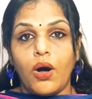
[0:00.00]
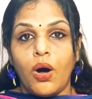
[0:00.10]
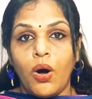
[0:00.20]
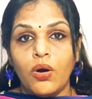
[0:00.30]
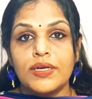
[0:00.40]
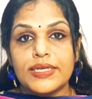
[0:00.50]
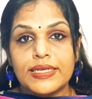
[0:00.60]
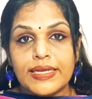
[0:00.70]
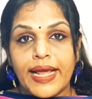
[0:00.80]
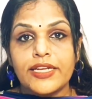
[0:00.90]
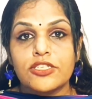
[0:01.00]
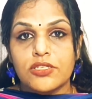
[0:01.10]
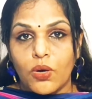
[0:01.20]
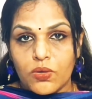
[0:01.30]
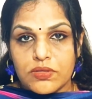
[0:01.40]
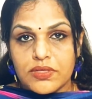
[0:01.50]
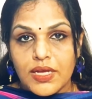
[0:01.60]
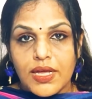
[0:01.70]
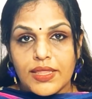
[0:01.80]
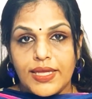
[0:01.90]
All great souls
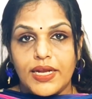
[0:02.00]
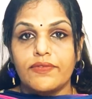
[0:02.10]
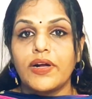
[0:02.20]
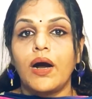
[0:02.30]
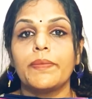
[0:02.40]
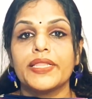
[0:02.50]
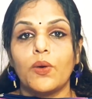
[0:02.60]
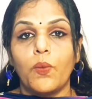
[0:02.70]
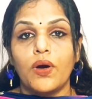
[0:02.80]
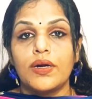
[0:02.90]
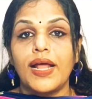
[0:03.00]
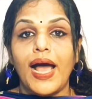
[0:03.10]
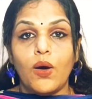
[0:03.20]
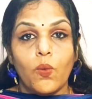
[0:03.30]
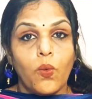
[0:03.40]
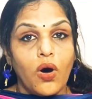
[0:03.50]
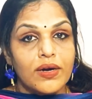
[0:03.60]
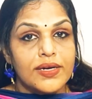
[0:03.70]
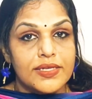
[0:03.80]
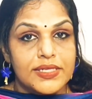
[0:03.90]
that have come in the world have
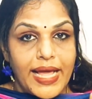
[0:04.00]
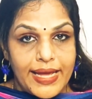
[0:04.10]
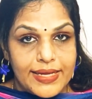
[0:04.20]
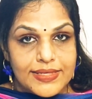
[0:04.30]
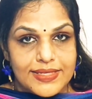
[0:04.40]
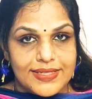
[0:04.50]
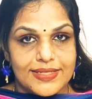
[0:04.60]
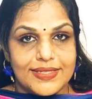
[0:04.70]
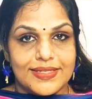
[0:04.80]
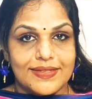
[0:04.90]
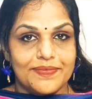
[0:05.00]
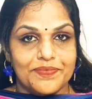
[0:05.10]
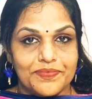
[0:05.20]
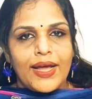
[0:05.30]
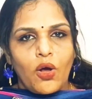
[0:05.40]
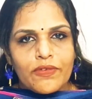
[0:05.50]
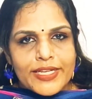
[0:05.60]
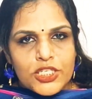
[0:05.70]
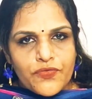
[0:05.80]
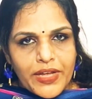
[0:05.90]
warned us against this. I
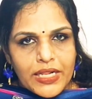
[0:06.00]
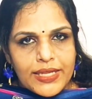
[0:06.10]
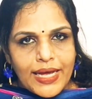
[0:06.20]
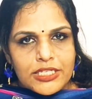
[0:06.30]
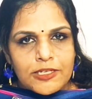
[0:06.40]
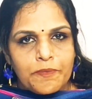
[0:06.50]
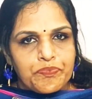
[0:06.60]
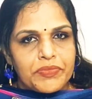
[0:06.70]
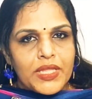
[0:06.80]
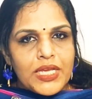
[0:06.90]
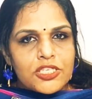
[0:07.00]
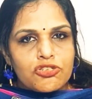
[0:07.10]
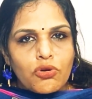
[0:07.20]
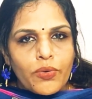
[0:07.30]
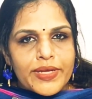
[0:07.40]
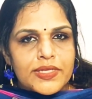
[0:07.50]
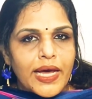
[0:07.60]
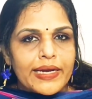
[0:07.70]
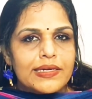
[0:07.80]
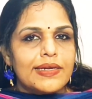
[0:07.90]
always feel that these stories
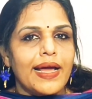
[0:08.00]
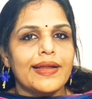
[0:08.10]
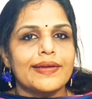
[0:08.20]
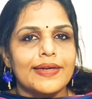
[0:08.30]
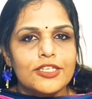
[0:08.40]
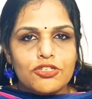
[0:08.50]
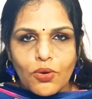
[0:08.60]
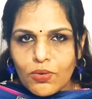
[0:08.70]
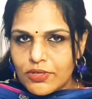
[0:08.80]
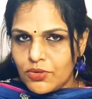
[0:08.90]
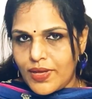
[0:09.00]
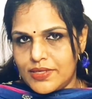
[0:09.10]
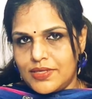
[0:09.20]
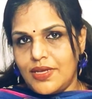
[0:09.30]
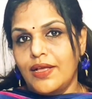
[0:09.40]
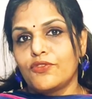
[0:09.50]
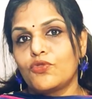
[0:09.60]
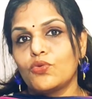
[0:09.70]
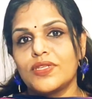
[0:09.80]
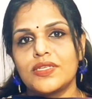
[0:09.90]
are indirectly told to us
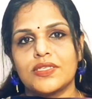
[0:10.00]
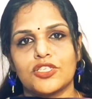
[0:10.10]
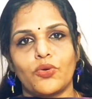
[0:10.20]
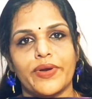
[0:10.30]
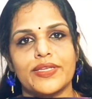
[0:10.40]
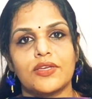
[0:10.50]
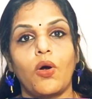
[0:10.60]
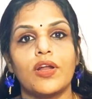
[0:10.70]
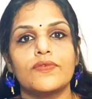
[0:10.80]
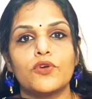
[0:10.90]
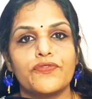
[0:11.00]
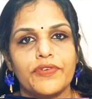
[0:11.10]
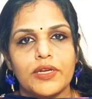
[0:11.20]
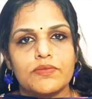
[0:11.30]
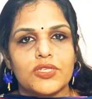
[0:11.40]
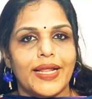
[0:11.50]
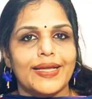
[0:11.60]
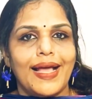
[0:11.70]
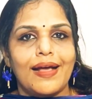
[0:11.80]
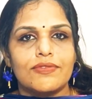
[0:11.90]
through these stories. Hollywood films
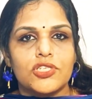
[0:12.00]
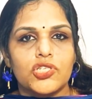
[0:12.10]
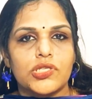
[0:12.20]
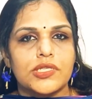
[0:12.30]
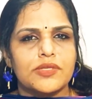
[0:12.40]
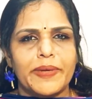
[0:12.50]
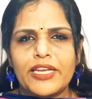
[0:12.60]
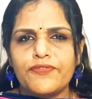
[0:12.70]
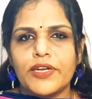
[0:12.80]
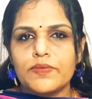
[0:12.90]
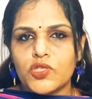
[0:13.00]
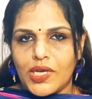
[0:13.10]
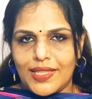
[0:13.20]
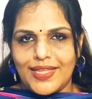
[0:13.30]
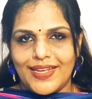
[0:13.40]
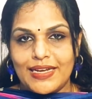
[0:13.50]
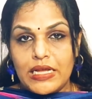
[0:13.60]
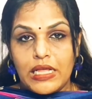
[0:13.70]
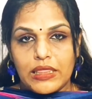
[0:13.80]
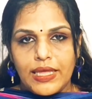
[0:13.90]
like Avengers and many films are
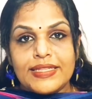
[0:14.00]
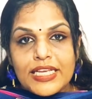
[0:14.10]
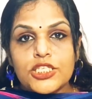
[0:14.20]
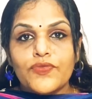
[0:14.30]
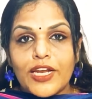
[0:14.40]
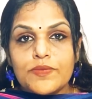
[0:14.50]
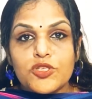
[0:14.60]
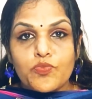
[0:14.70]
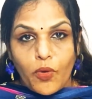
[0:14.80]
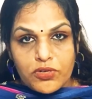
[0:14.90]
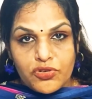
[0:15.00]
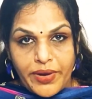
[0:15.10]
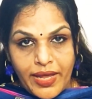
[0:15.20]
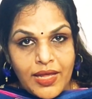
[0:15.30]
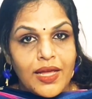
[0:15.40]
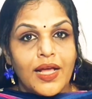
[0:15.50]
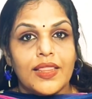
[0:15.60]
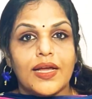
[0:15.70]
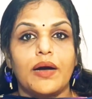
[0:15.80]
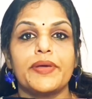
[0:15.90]
there. And these films portray
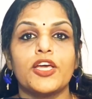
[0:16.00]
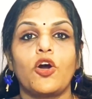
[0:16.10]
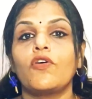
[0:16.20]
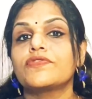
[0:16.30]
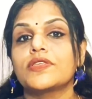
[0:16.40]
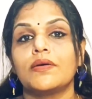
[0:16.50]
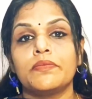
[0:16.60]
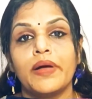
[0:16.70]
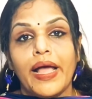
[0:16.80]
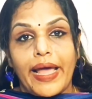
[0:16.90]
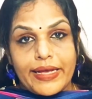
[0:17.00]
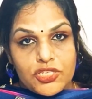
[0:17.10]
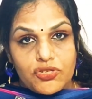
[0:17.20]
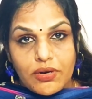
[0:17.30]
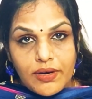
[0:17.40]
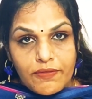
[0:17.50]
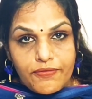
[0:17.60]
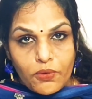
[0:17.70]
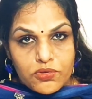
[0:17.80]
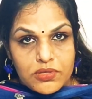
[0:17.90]
the coming of some external
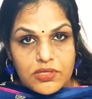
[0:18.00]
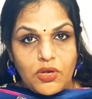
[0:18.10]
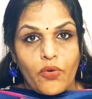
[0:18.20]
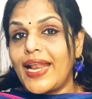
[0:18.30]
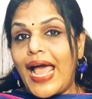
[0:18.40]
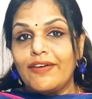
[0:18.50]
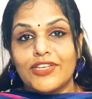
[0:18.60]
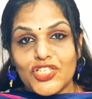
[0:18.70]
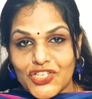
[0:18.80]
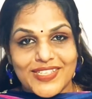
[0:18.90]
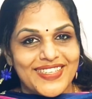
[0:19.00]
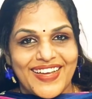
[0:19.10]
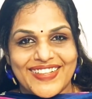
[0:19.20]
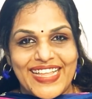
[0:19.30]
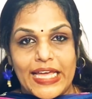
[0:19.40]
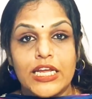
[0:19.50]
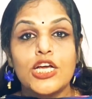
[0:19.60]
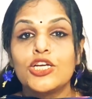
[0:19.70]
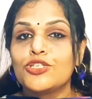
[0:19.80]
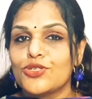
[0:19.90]
forces, and Avengers are there
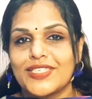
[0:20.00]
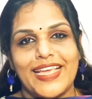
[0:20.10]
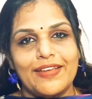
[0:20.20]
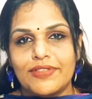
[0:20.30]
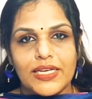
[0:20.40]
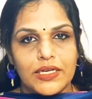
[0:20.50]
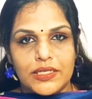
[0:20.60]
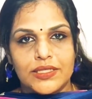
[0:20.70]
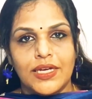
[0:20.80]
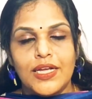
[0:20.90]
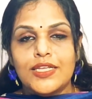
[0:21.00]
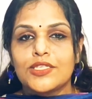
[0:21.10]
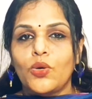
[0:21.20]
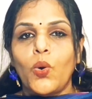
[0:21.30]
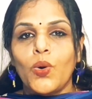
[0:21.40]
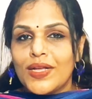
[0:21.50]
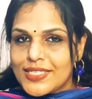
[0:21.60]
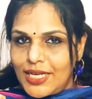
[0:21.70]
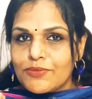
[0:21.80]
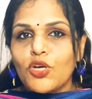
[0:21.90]
to save the earth. So
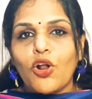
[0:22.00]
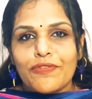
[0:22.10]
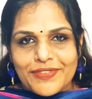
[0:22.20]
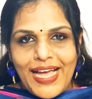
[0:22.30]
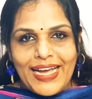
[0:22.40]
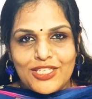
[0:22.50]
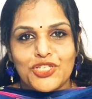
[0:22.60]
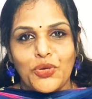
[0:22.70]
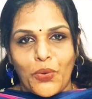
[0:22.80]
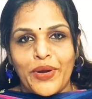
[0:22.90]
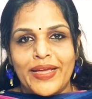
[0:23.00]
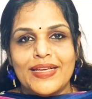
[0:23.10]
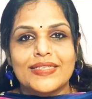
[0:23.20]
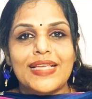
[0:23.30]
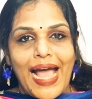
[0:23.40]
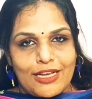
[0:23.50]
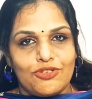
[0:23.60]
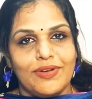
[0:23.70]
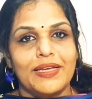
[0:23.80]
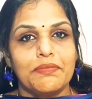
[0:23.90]
some sort of that story is
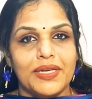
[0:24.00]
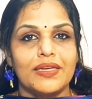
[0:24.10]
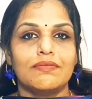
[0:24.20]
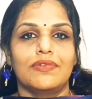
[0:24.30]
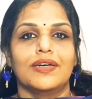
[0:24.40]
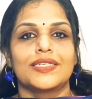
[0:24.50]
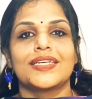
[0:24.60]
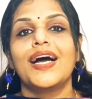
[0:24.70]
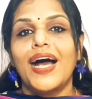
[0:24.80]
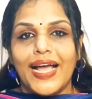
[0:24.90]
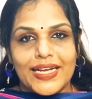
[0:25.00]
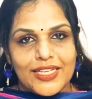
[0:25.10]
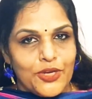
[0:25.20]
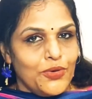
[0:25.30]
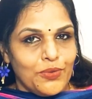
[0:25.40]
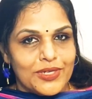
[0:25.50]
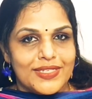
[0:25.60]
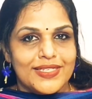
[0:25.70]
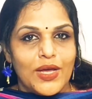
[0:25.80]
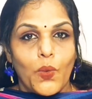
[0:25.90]
actually being worked in the
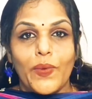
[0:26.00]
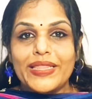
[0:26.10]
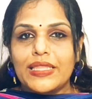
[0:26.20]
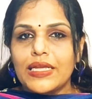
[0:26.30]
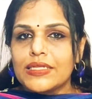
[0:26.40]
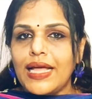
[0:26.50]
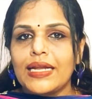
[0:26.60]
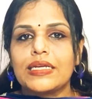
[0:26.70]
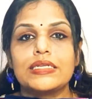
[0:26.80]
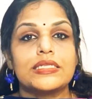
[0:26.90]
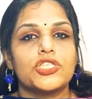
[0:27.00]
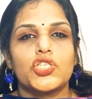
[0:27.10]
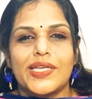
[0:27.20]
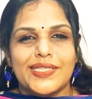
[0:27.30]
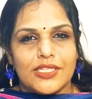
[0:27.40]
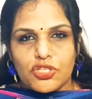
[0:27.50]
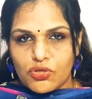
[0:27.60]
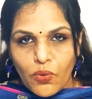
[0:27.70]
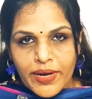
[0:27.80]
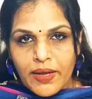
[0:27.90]
universe. We think that it's just a
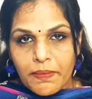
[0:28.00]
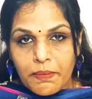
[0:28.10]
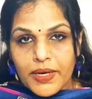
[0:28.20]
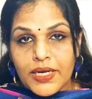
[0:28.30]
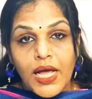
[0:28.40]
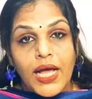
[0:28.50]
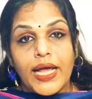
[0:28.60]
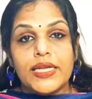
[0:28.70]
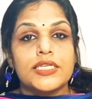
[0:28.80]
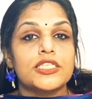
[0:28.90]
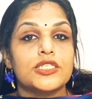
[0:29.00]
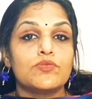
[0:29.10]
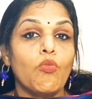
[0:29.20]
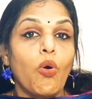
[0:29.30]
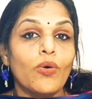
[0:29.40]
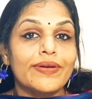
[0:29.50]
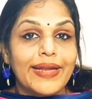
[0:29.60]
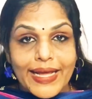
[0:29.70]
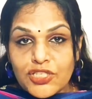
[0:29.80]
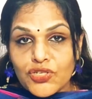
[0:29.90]
story, but it is more
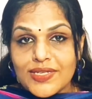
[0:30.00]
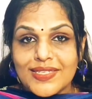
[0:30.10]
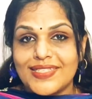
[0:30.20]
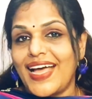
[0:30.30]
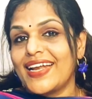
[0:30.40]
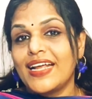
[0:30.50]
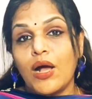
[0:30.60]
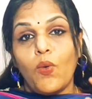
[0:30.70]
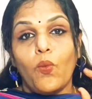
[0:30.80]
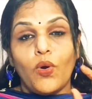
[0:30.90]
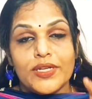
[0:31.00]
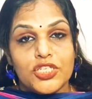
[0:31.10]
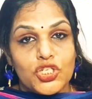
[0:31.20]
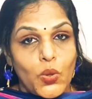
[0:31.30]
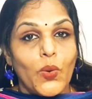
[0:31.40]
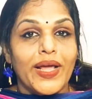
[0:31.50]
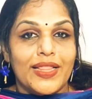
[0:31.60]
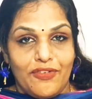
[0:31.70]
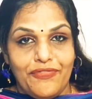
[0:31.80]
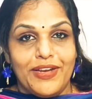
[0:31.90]
dangerous than what is shown
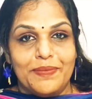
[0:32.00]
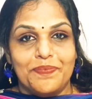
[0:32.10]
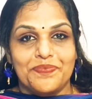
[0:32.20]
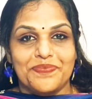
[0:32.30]
in the film.